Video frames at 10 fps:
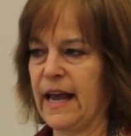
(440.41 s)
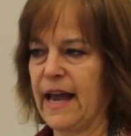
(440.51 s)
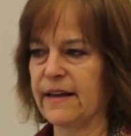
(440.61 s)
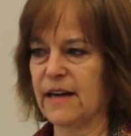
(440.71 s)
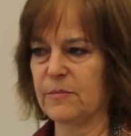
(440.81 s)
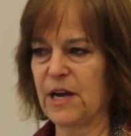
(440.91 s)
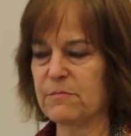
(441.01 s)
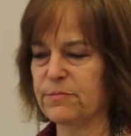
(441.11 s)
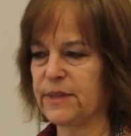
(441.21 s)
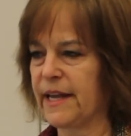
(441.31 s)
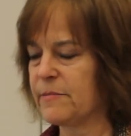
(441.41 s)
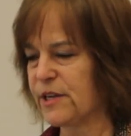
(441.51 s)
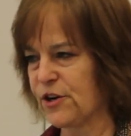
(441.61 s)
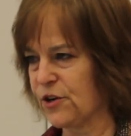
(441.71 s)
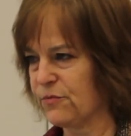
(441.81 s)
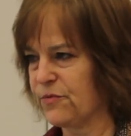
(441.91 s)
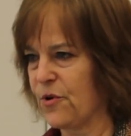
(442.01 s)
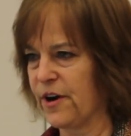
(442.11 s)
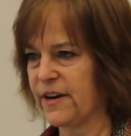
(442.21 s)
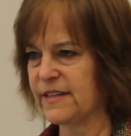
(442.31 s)
And I'm not blaming her
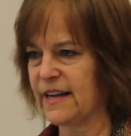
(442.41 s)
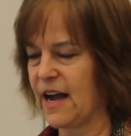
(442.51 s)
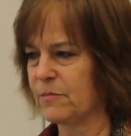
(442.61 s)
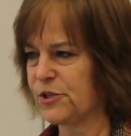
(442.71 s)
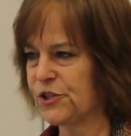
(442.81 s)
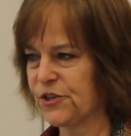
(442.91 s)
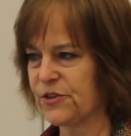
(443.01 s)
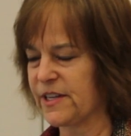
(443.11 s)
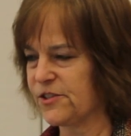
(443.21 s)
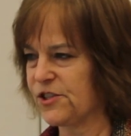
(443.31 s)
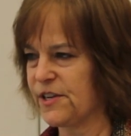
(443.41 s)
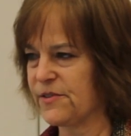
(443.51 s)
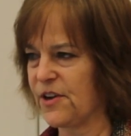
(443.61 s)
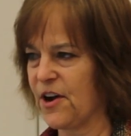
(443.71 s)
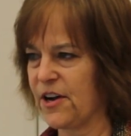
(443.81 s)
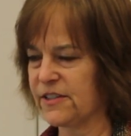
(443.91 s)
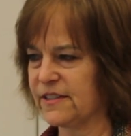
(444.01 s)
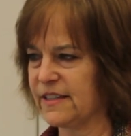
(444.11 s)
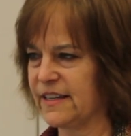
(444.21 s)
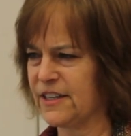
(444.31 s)
for it. I'm sure that she
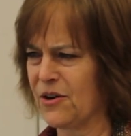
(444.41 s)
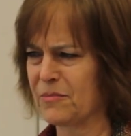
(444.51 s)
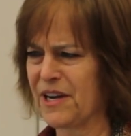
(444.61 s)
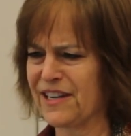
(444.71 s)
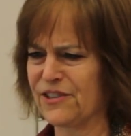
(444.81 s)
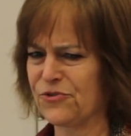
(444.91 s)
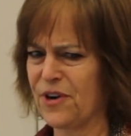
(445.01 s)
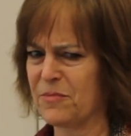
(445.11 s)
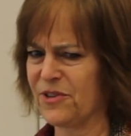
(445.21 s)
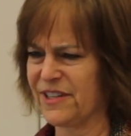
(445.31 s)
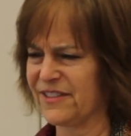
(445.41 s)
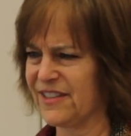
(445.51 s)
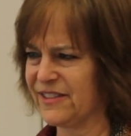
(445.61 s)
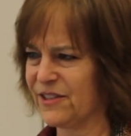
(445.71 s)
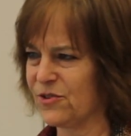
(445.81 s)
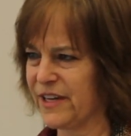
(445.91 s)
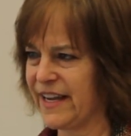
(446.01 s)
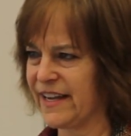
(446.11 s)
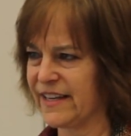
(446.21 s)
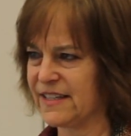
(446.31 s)
thought, you know, I'm not going to trouble a little
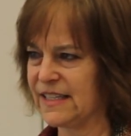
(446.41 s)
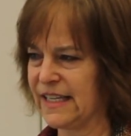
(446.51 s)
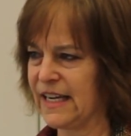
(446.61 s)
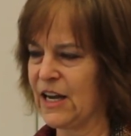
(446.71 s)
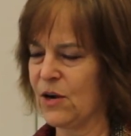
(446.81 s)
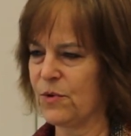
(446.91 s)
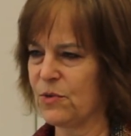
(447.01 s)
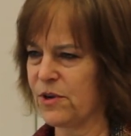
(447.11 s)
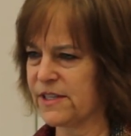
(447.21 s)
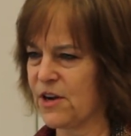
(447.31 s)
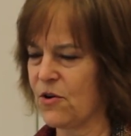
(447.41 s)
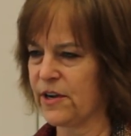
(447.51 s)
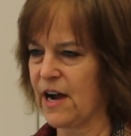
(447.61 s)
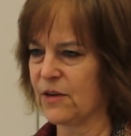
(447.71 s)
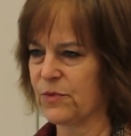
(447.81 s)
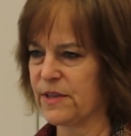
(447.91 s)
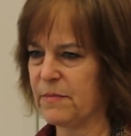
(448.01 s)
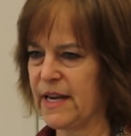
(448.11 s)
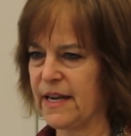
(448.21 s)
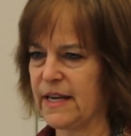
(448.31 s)
kid with what's going on with
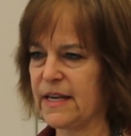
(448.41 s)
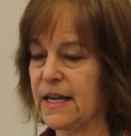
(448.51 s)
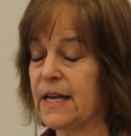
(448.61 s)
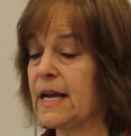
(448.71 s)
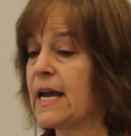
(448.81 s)
me.